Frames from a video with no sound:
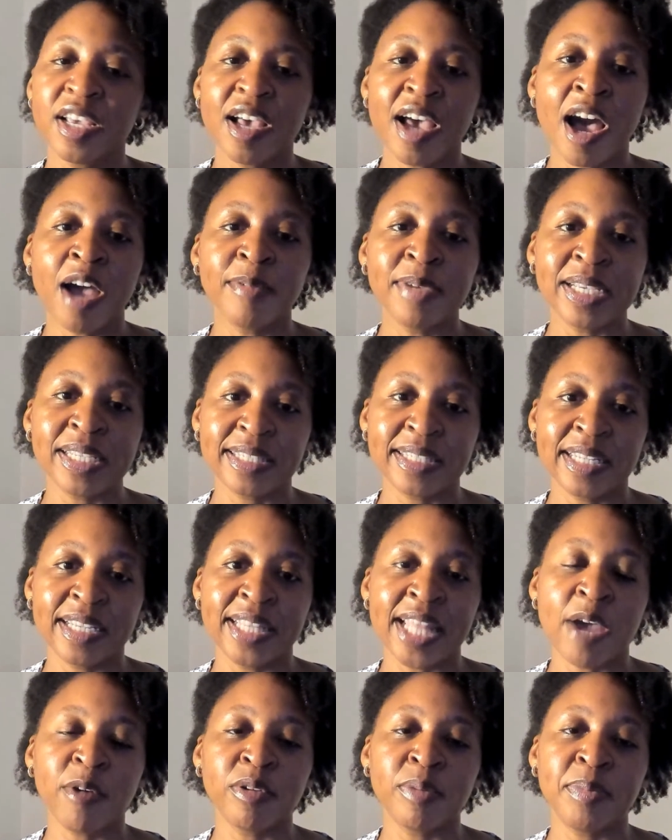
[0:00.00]
Obviously
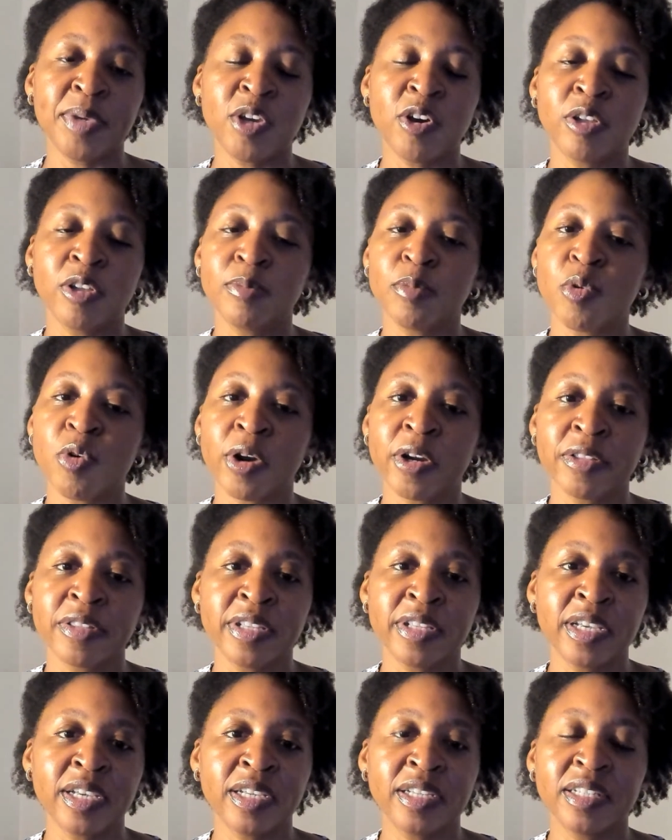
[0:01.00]
that would be on more of
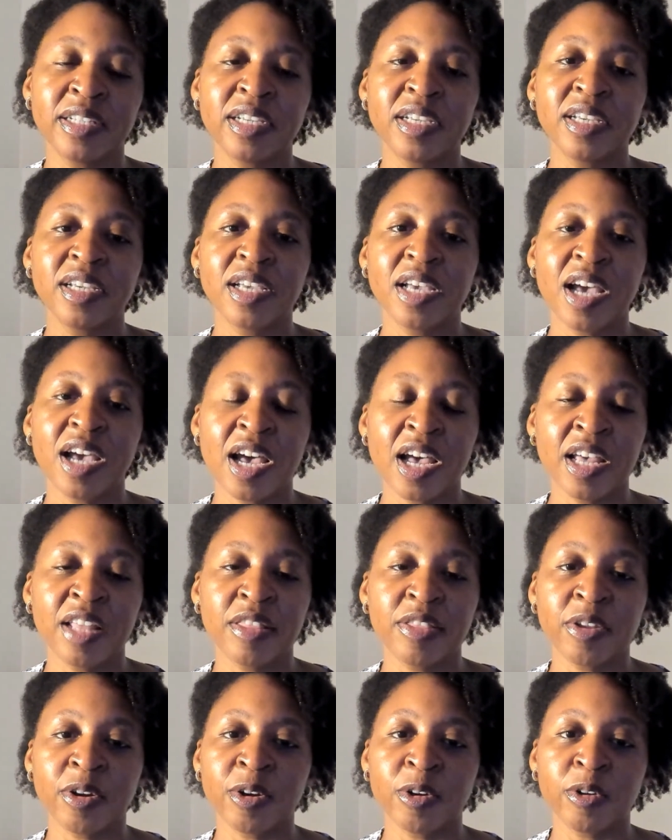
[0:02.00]
the 3rd
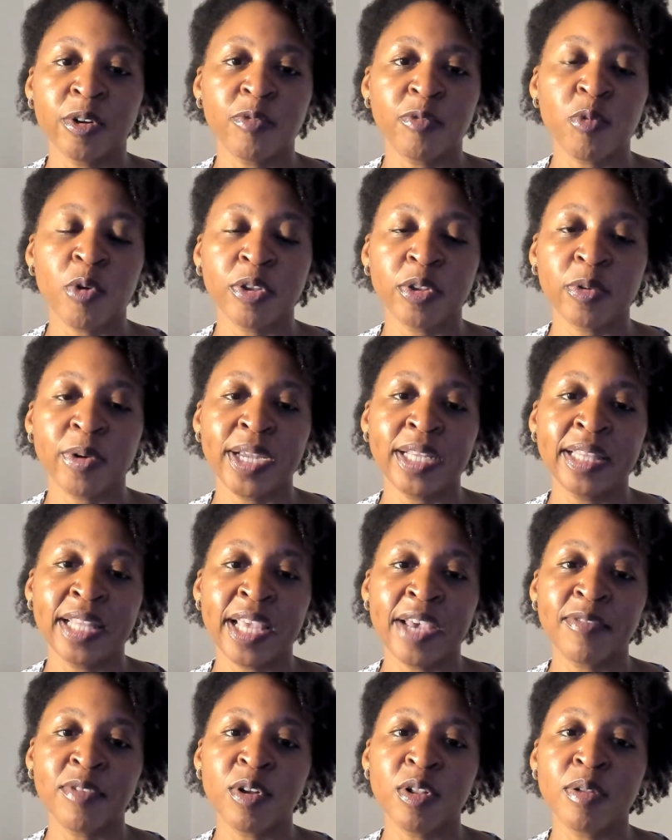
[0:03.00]
or 4th grade
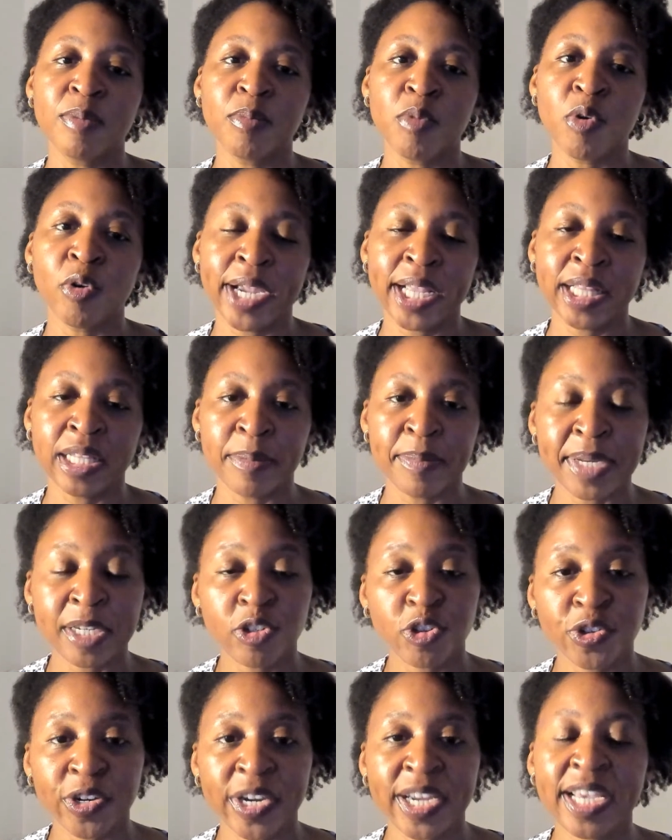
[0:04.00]
level, more
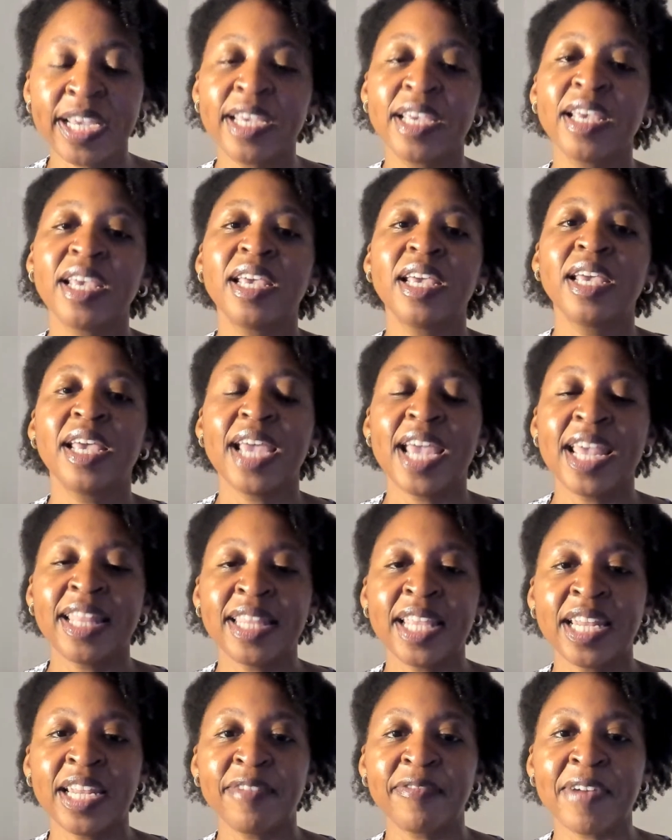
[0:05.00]
elementary.
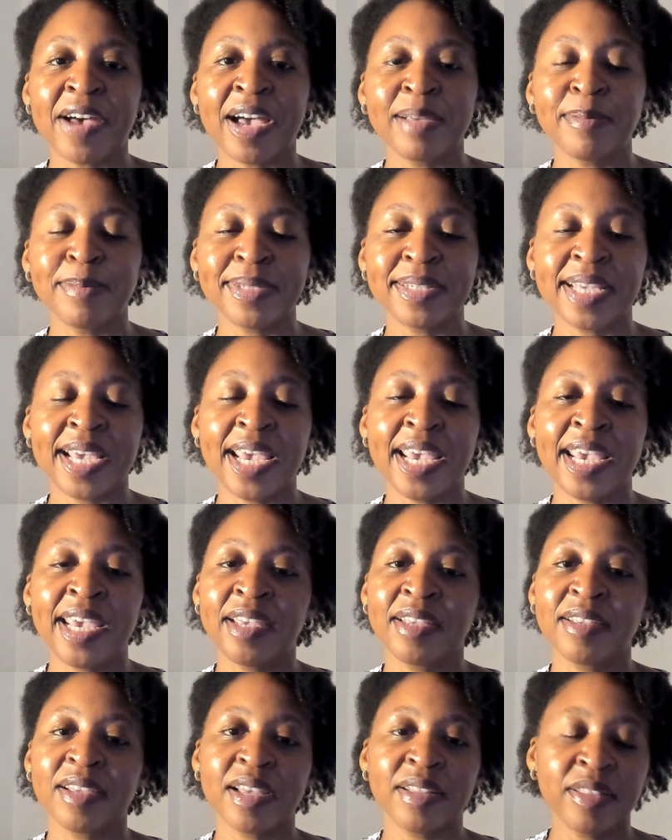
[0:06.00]
And then if I'm
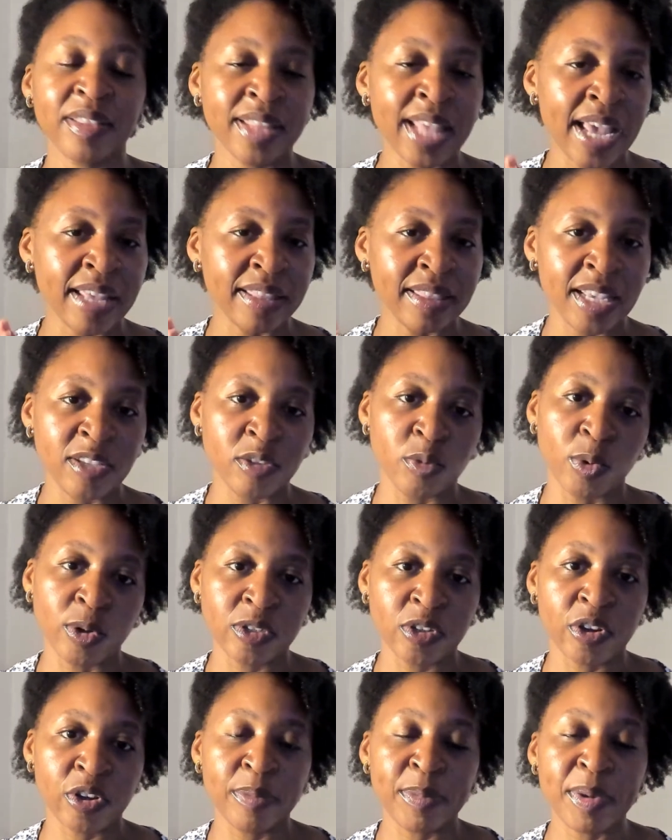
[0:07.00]
saying that these
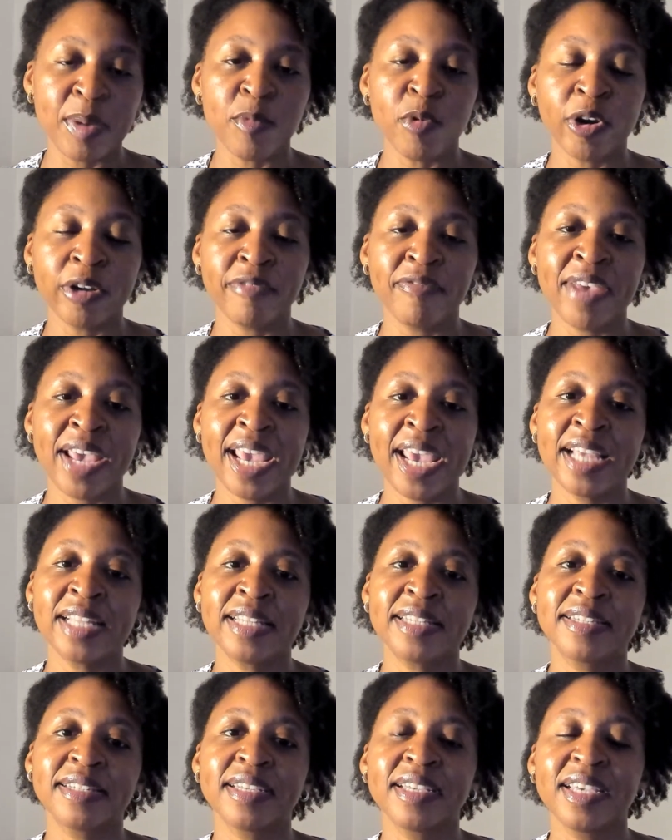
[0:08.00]
words are going to be more
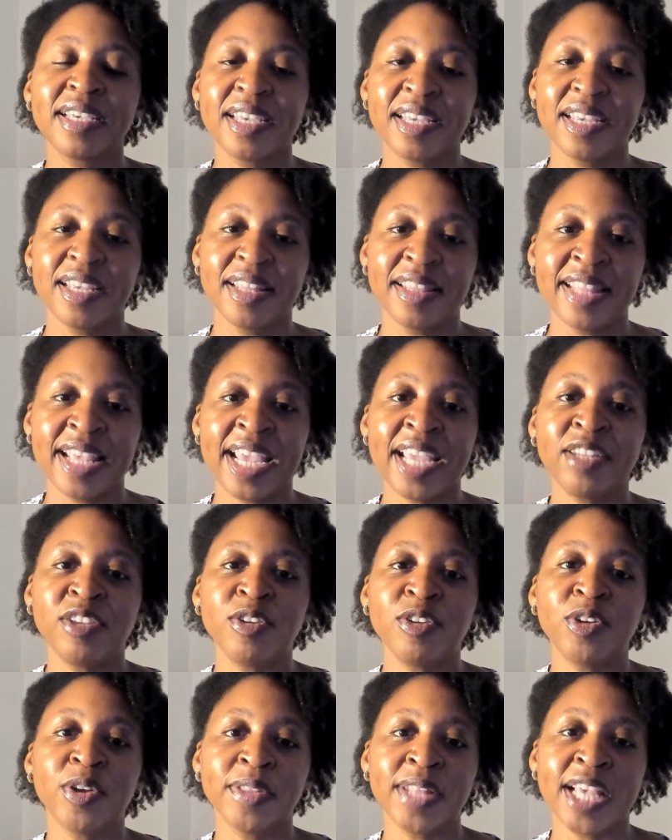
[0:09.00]
advanced, then,
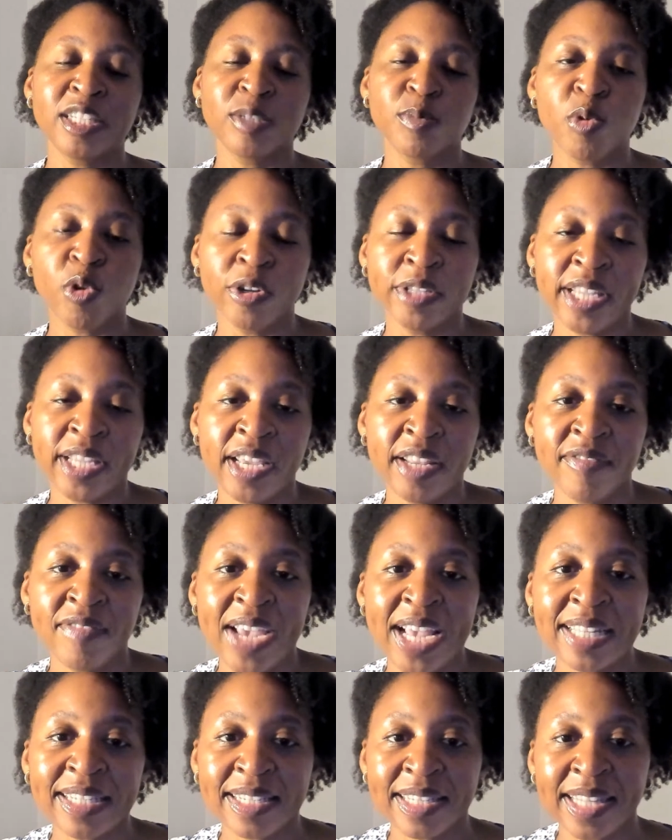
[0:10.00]
that's more on the
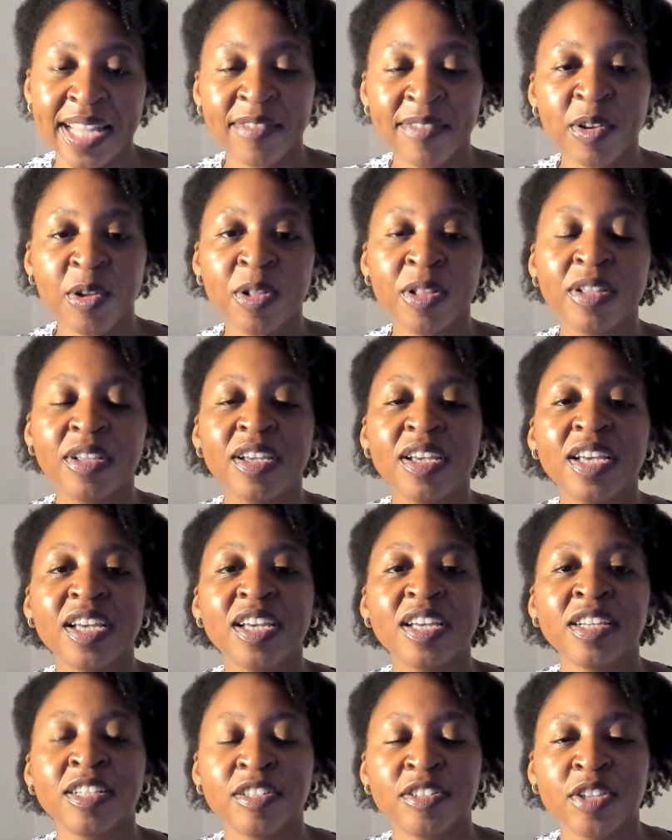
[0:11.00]
advanced level.
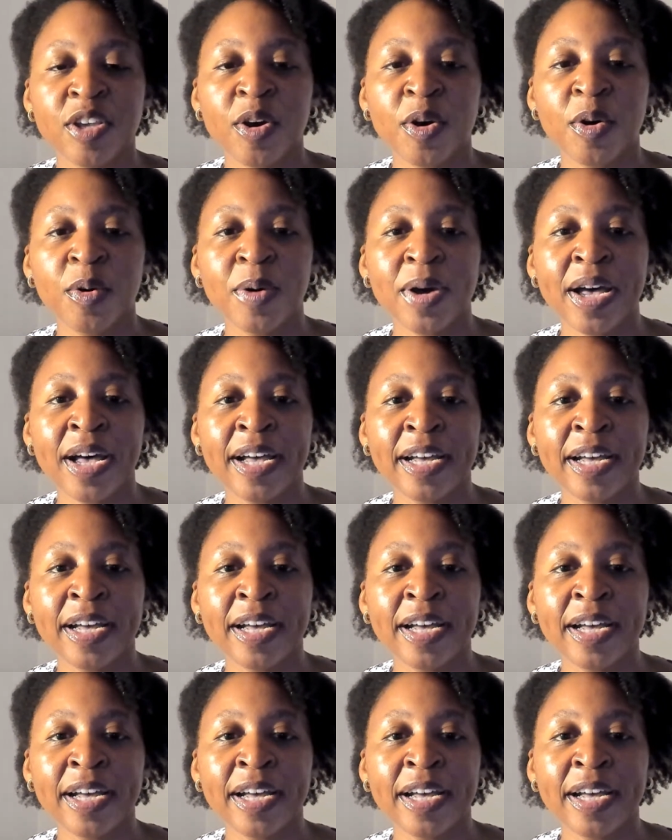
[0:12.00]
So